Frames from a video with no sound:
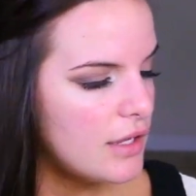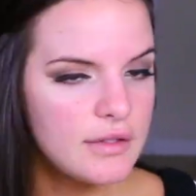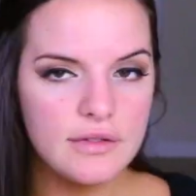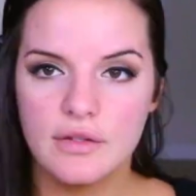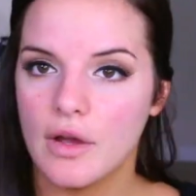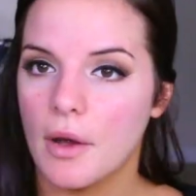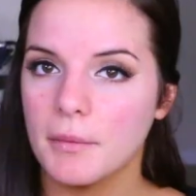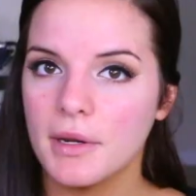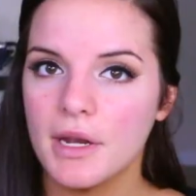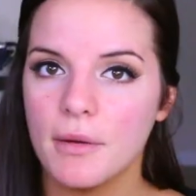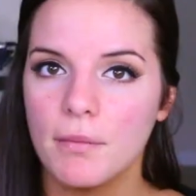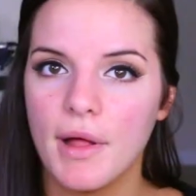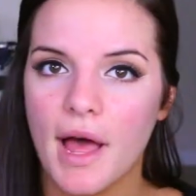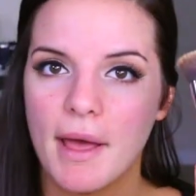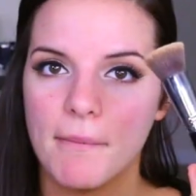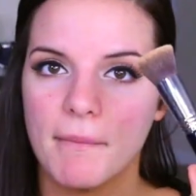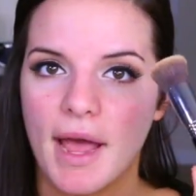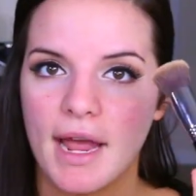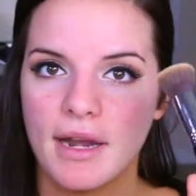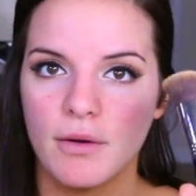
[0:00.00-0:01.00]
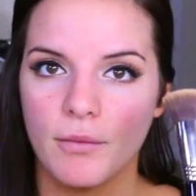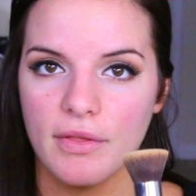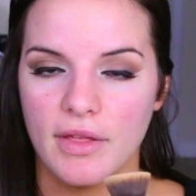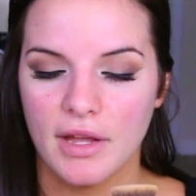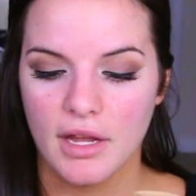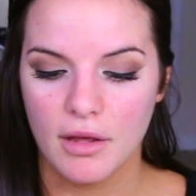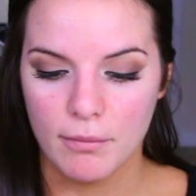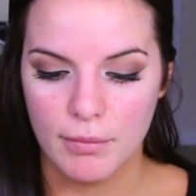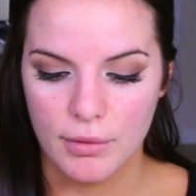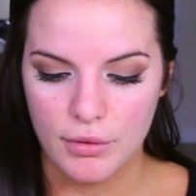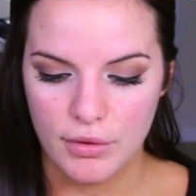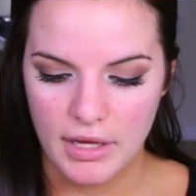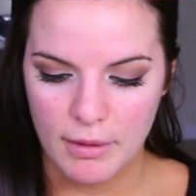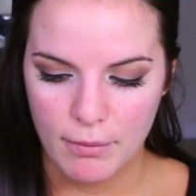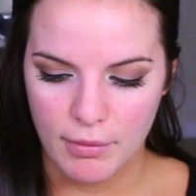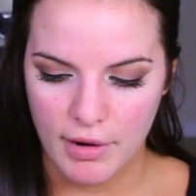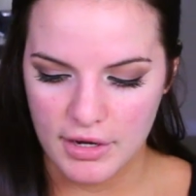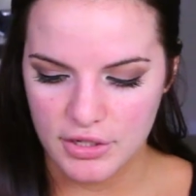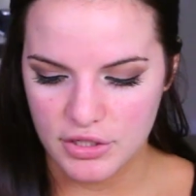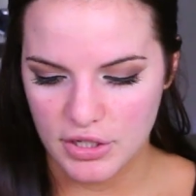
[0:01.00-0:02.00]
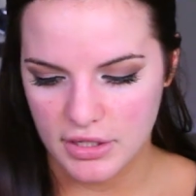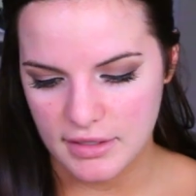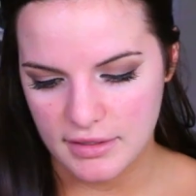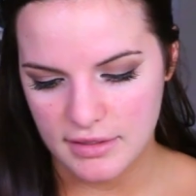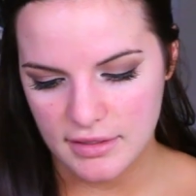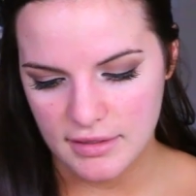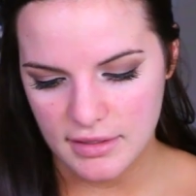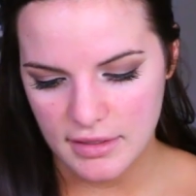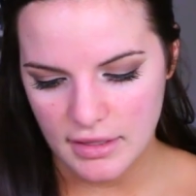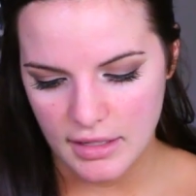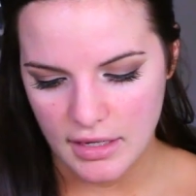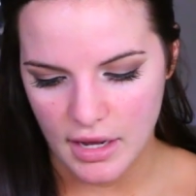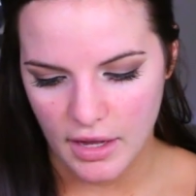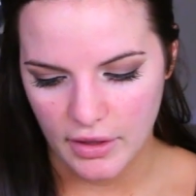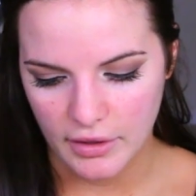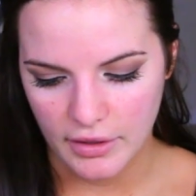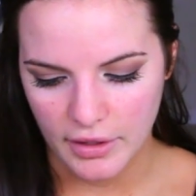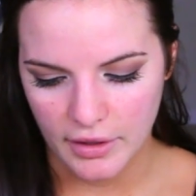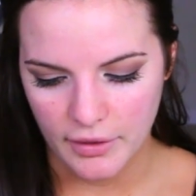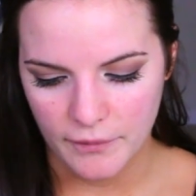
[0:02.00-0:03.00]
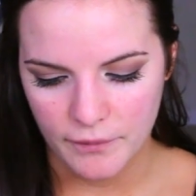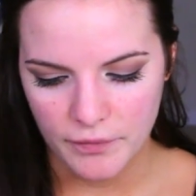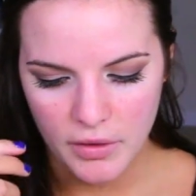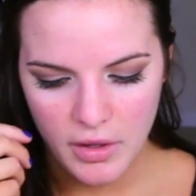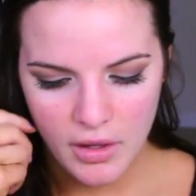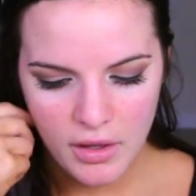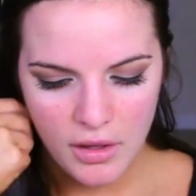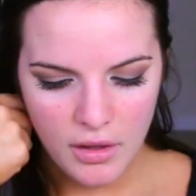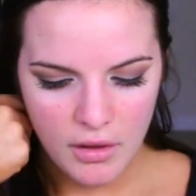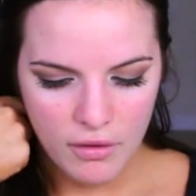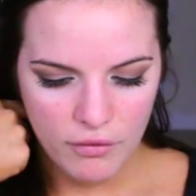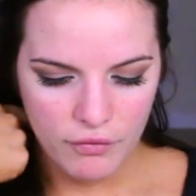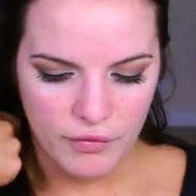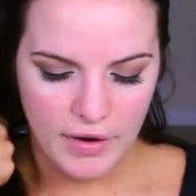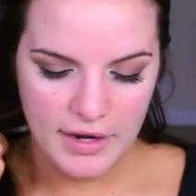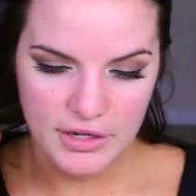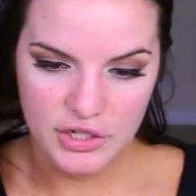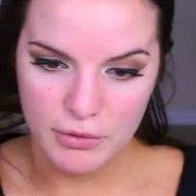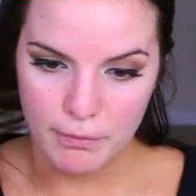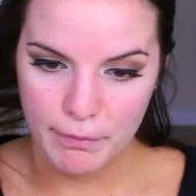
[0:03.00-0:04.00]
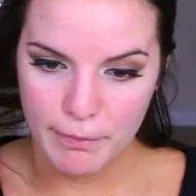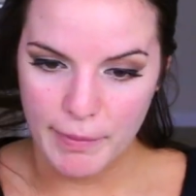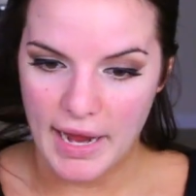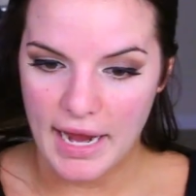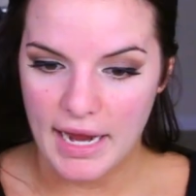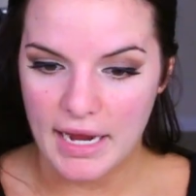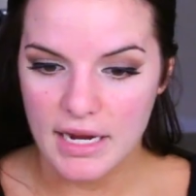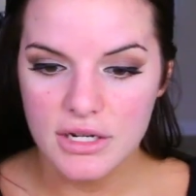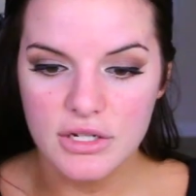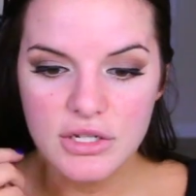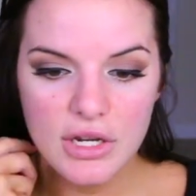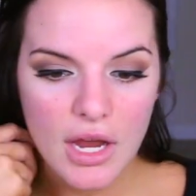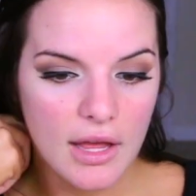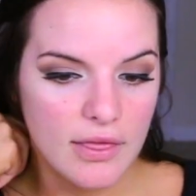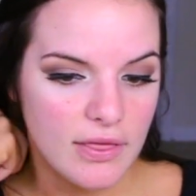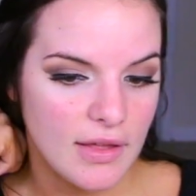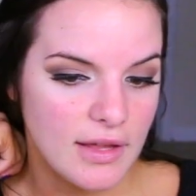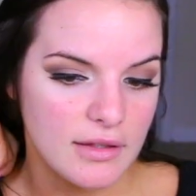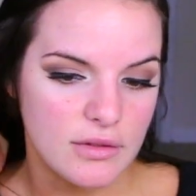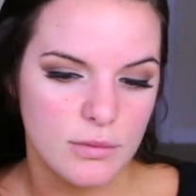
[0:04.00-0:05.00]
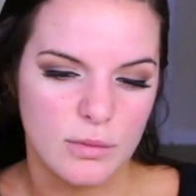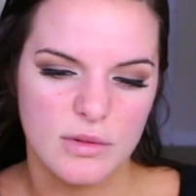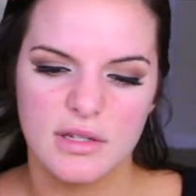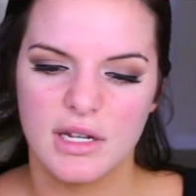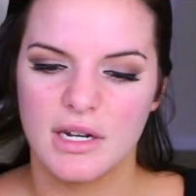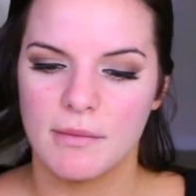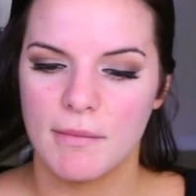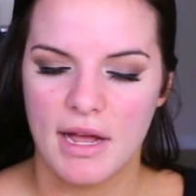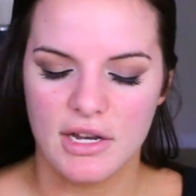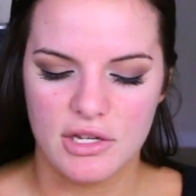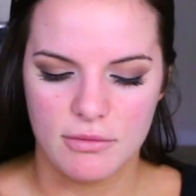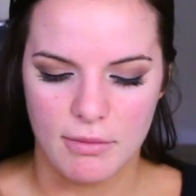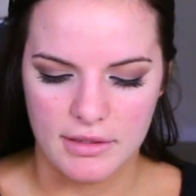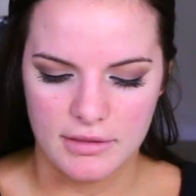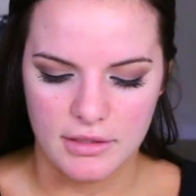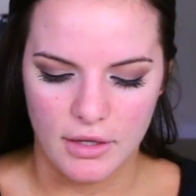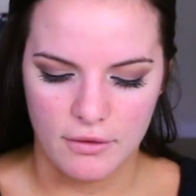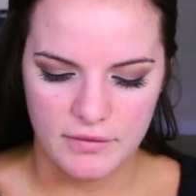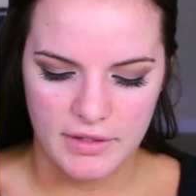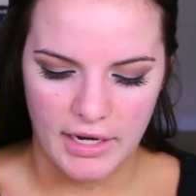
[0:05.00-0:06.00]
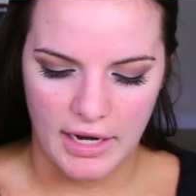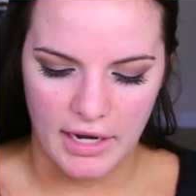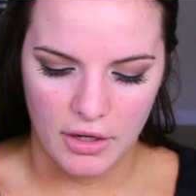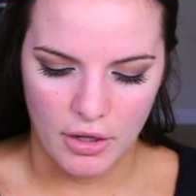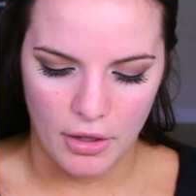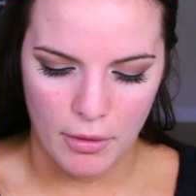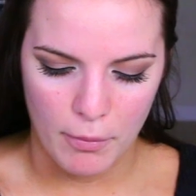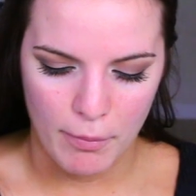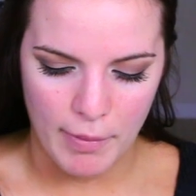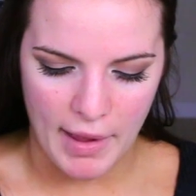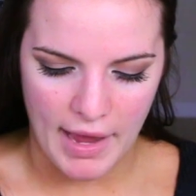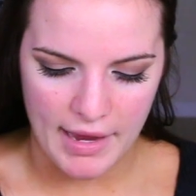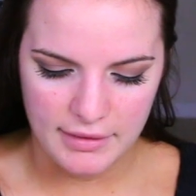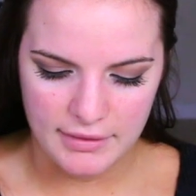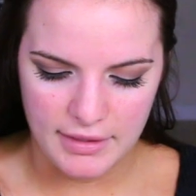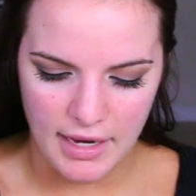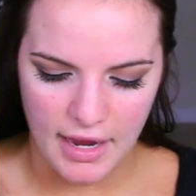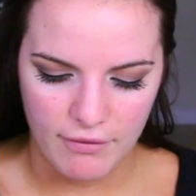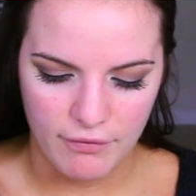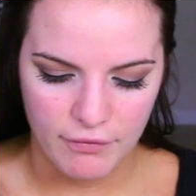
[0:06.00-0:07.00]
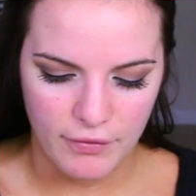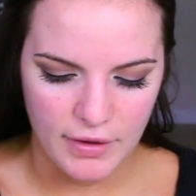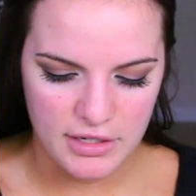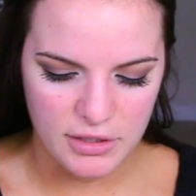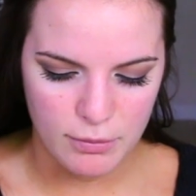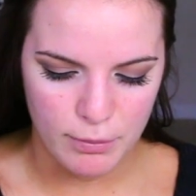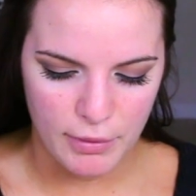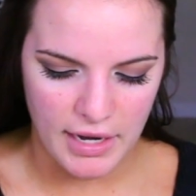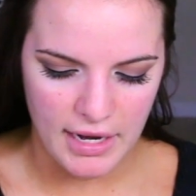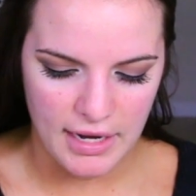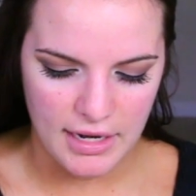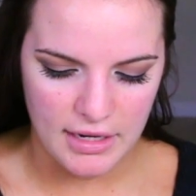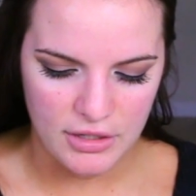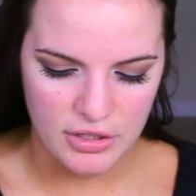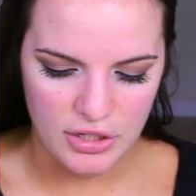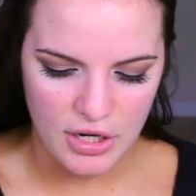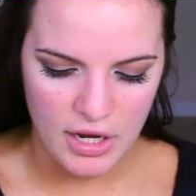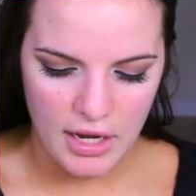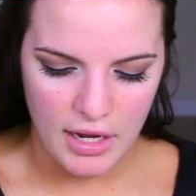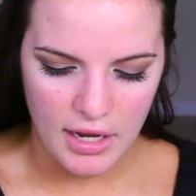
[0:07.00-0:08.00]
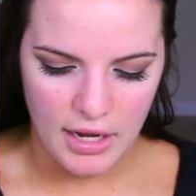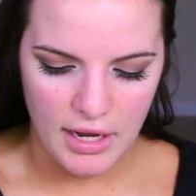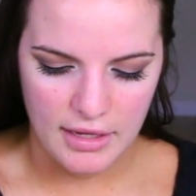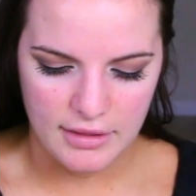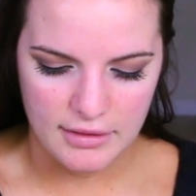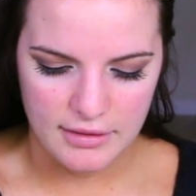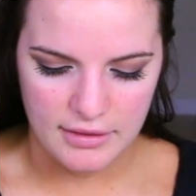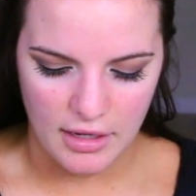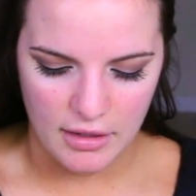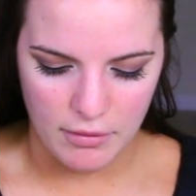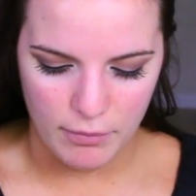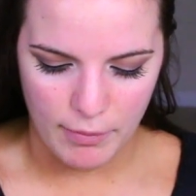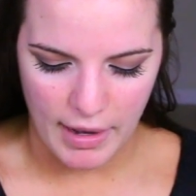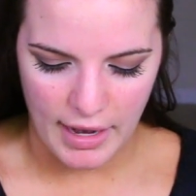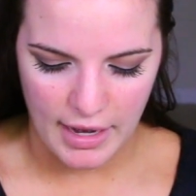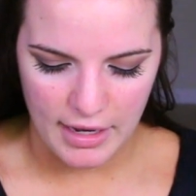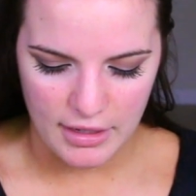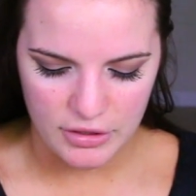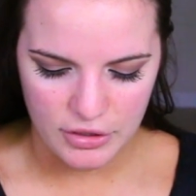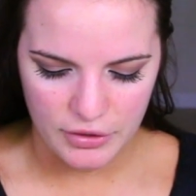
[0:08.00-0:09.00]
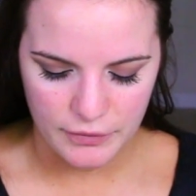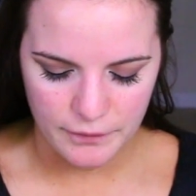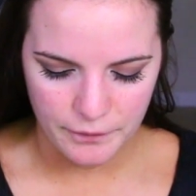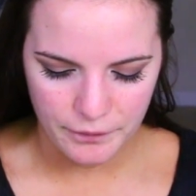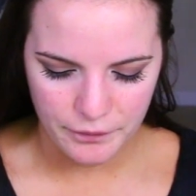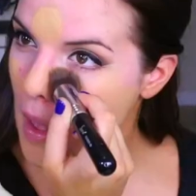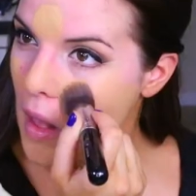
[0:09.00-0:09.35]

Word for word: So I'm going to apply mine with a kabuki brush, and this is in the color Fresh Beige. I think this one's going to match my self tanner best. I have Fresh Beige and Sun Beige.